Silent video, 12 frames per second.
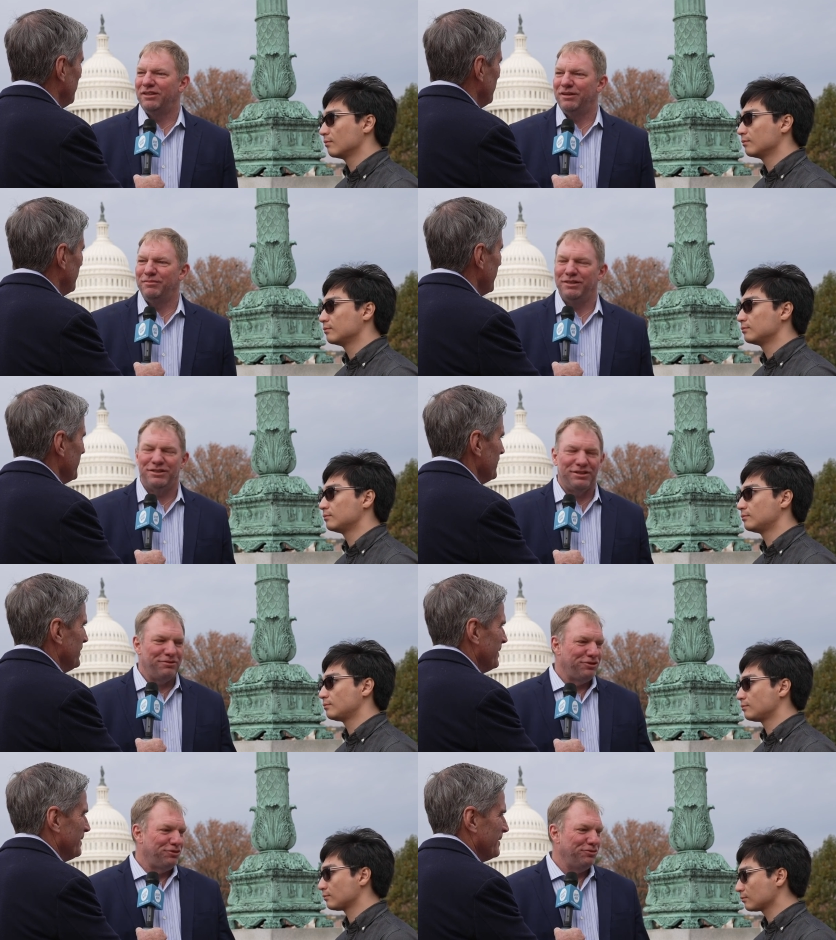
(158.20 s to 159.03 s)
Speaker 1: him. Right. He's
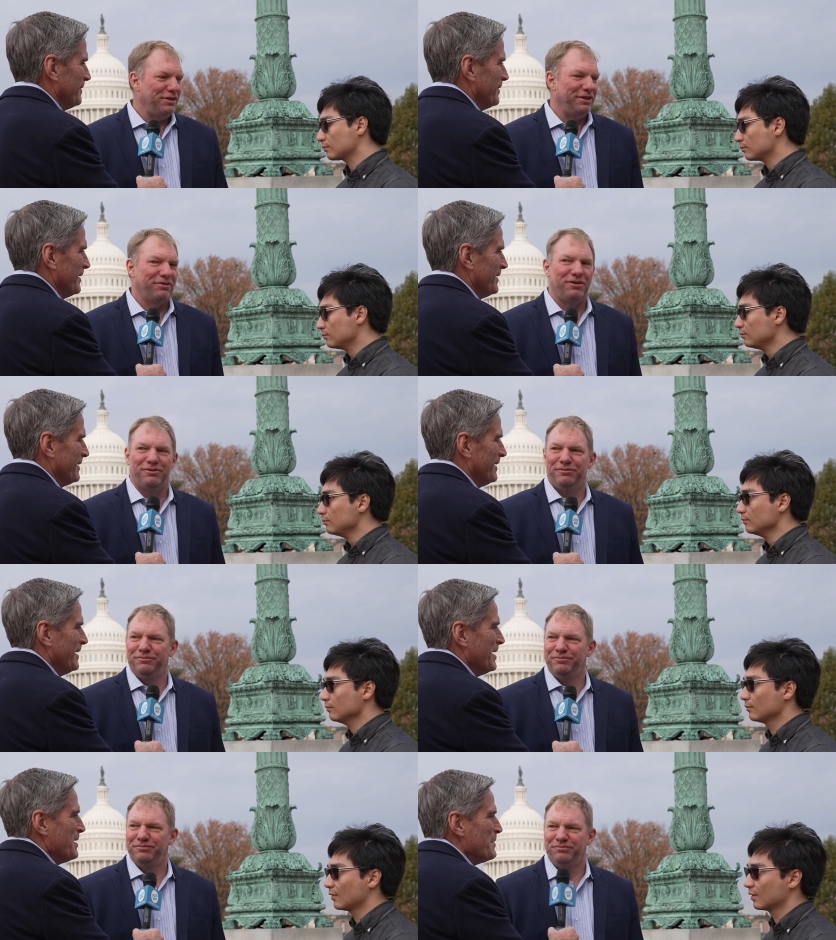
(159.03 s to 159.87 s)
their true hero.
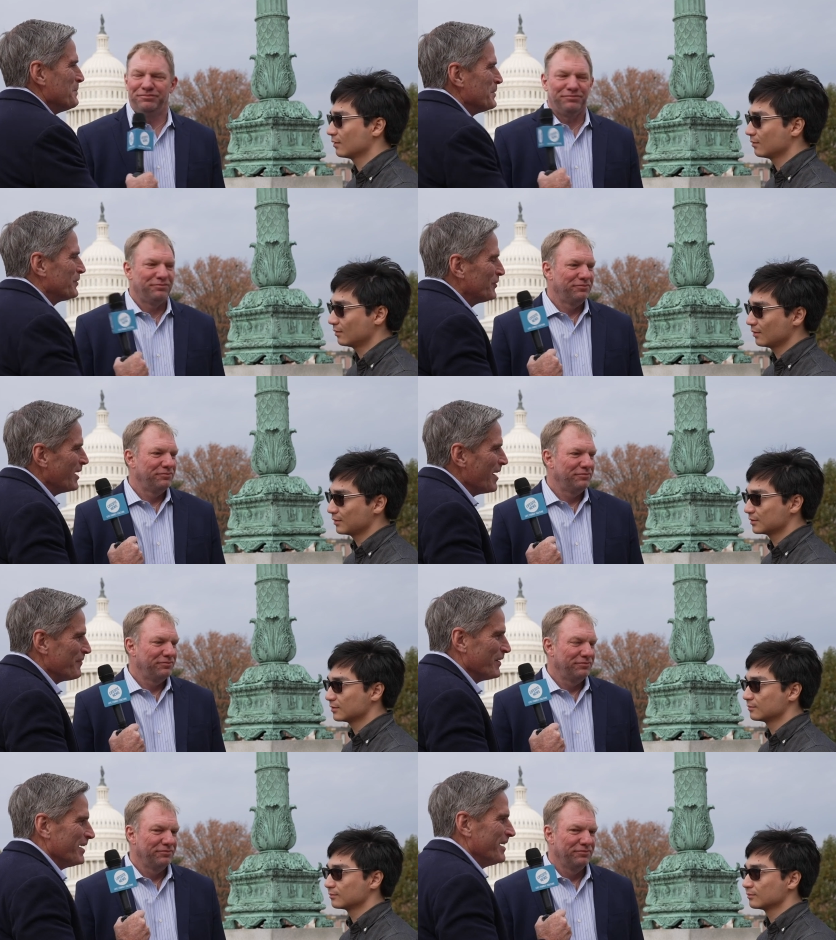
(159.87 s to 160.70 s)

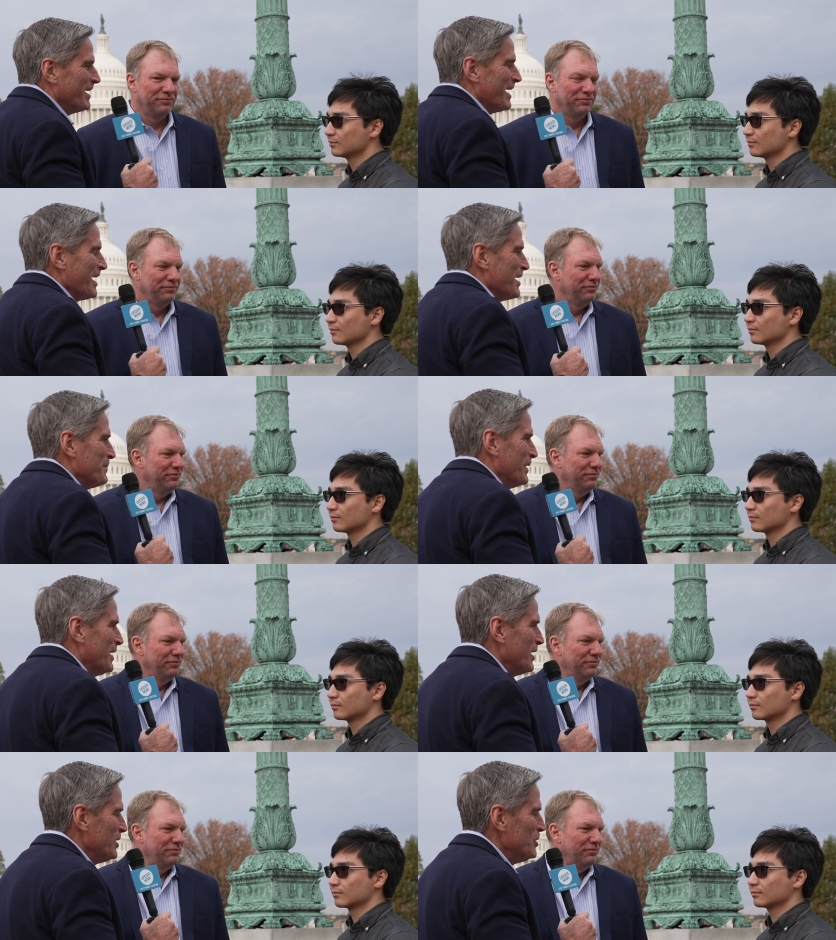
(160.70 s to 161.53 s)
Speaker 2: Mustafa, um,
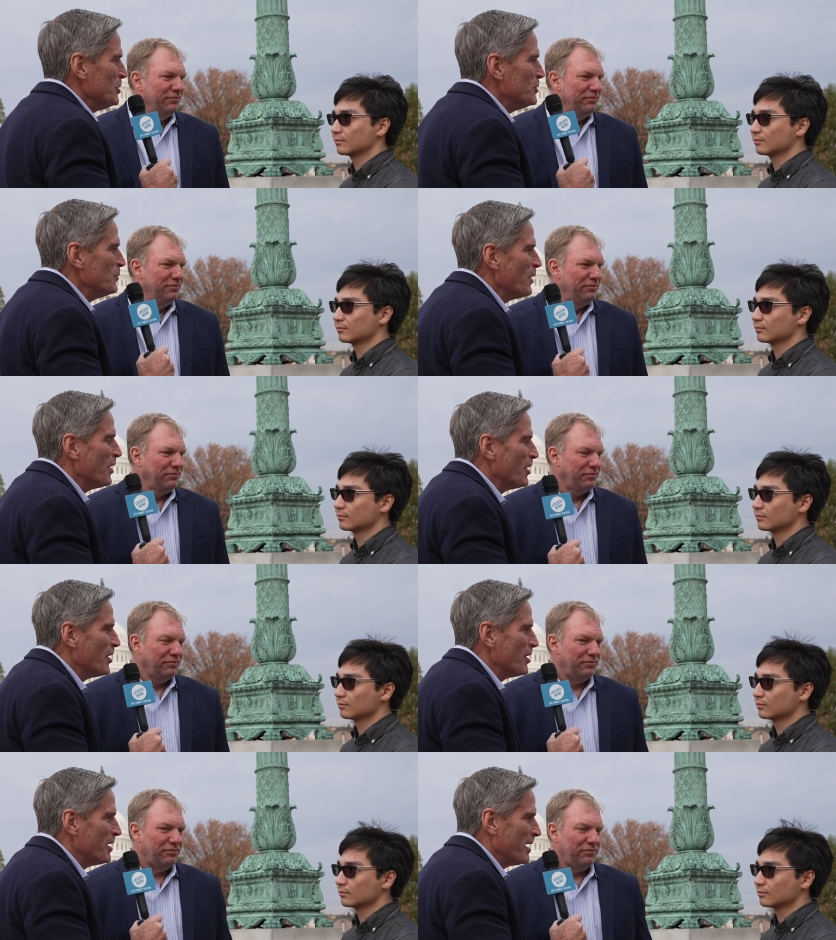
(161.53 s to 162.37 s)
you
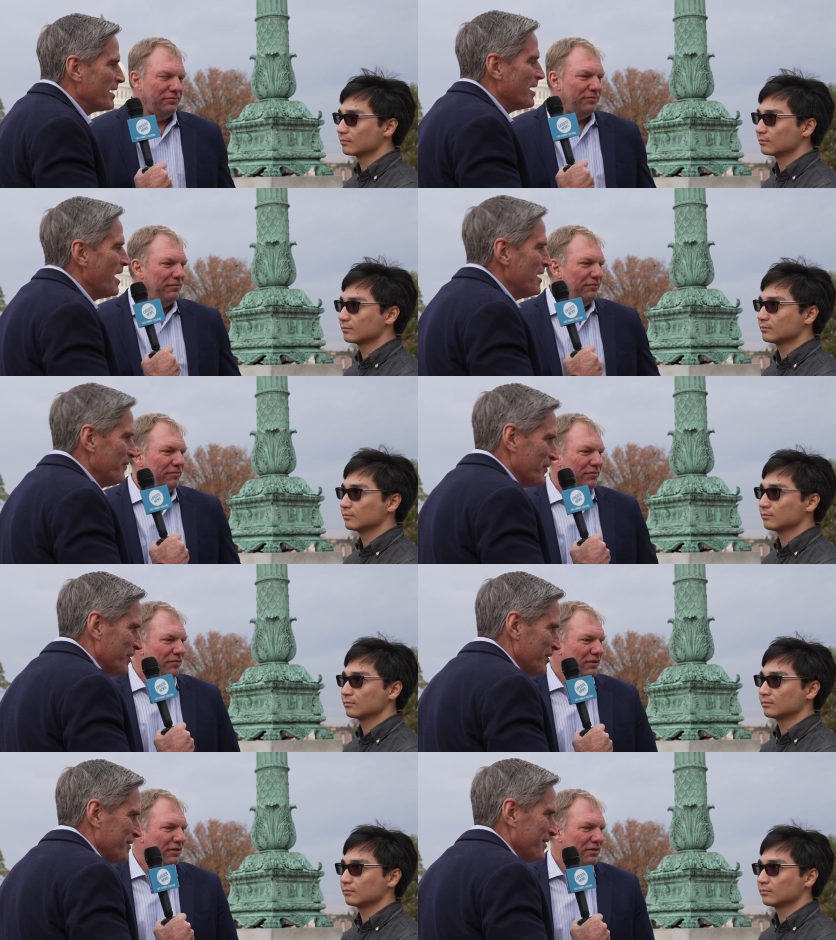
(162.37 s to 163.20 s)
are a
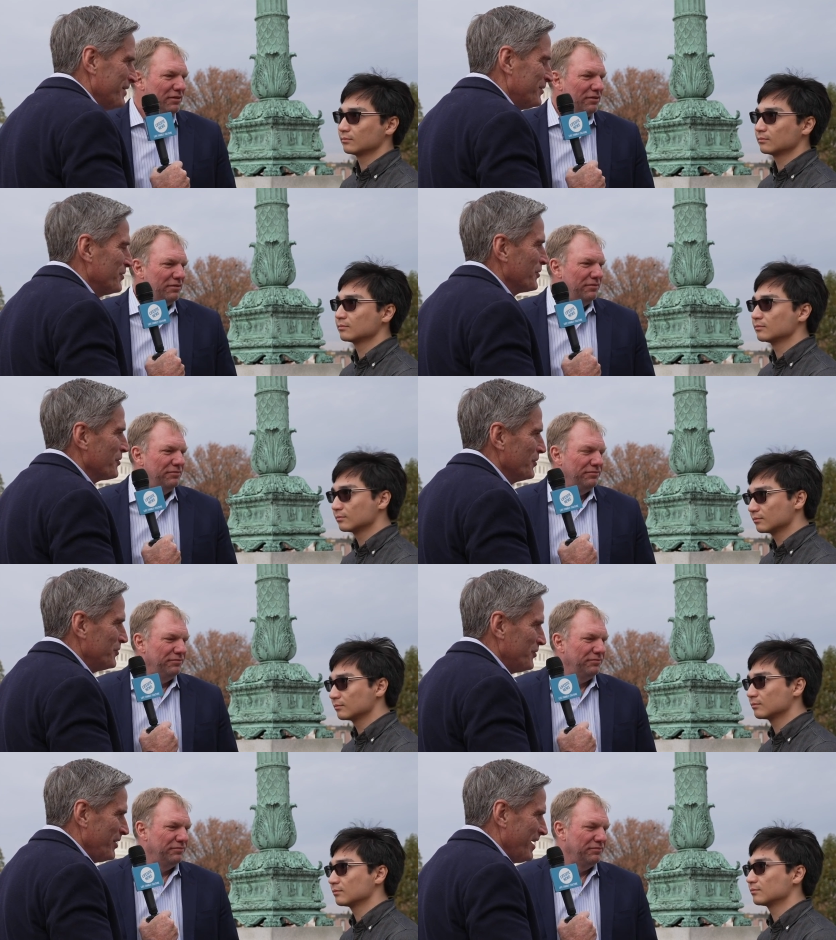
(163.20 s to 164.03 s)
convert to
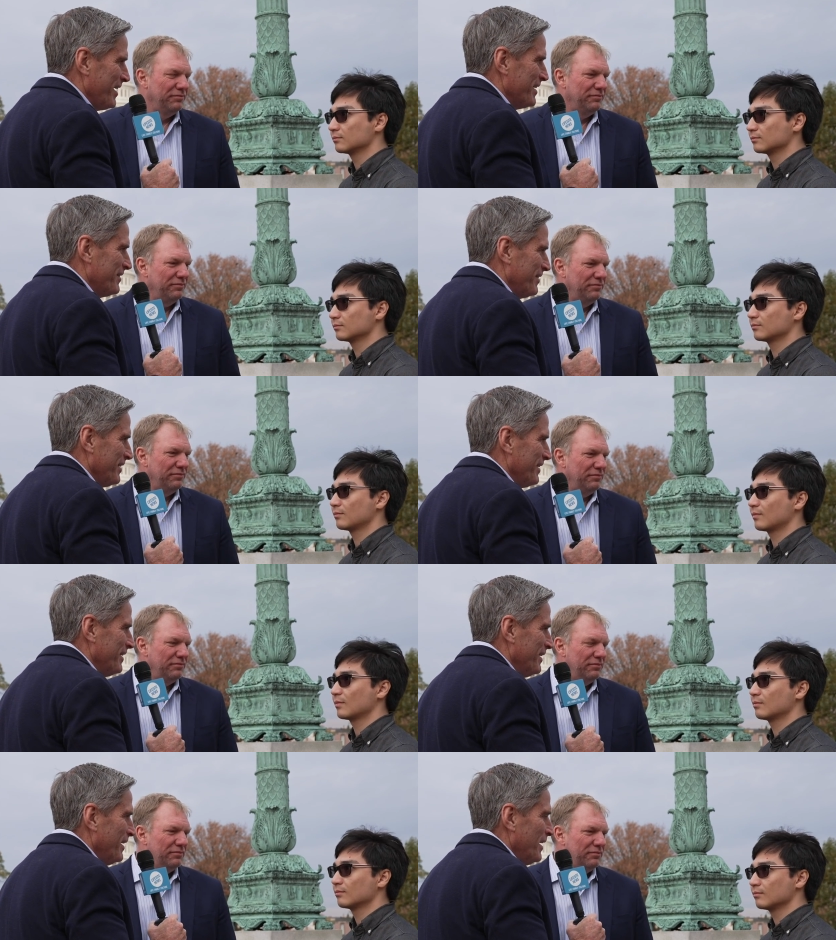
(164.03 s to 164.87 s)

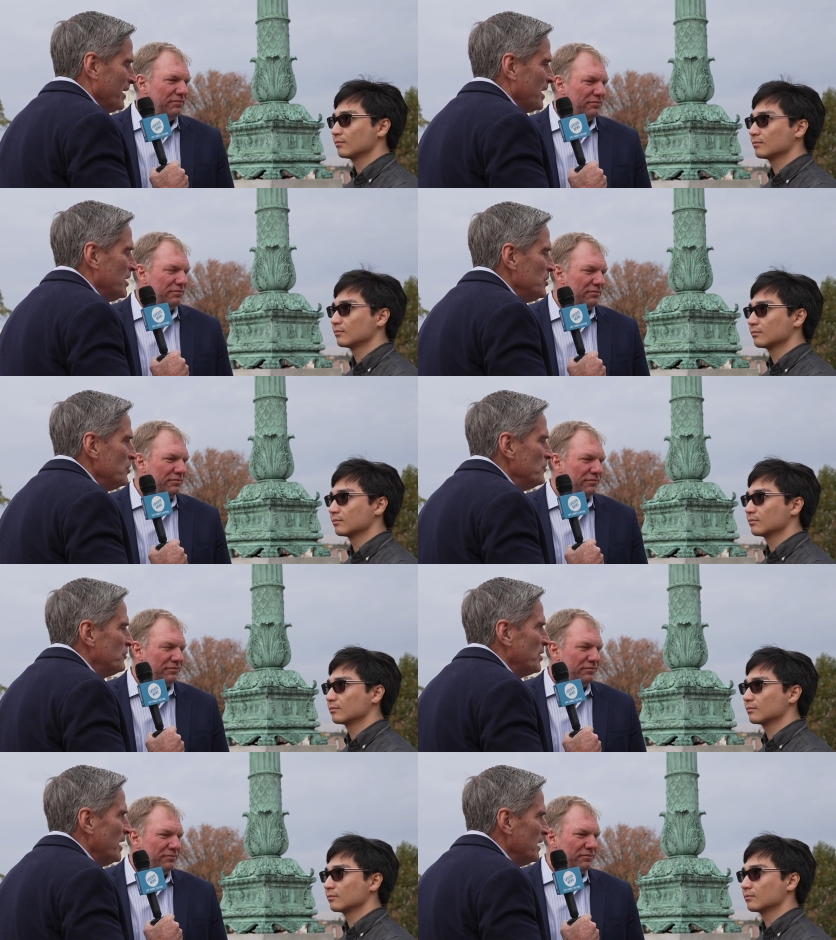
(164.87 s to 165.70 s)
Christianity. Can you
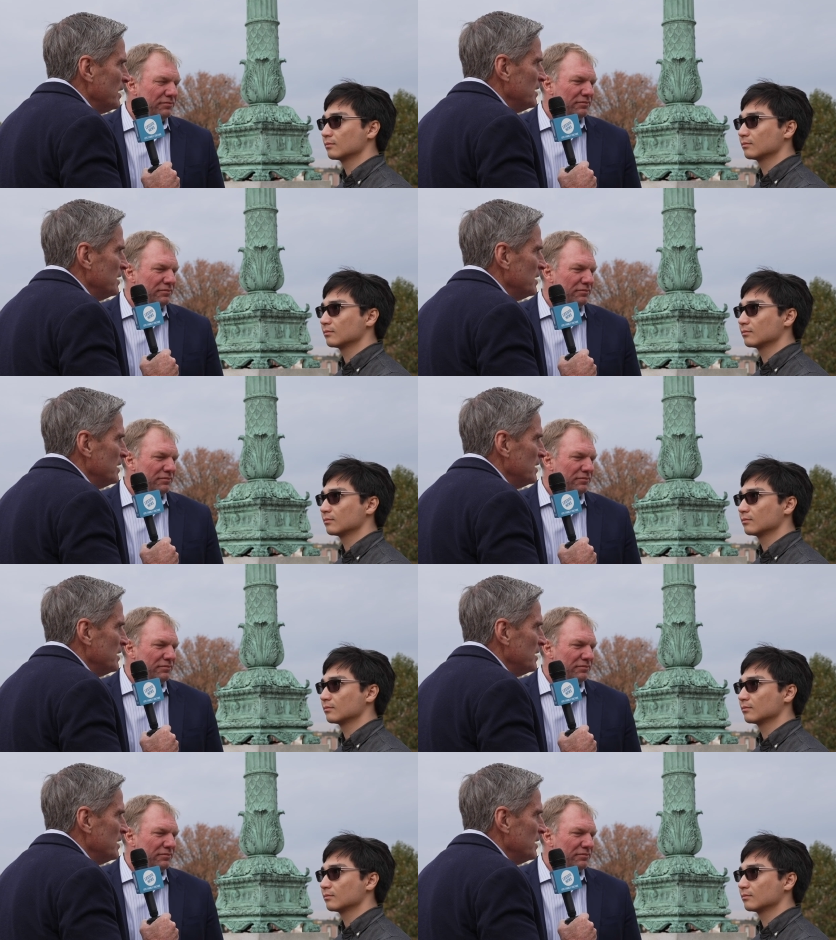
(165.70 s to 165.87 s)
tell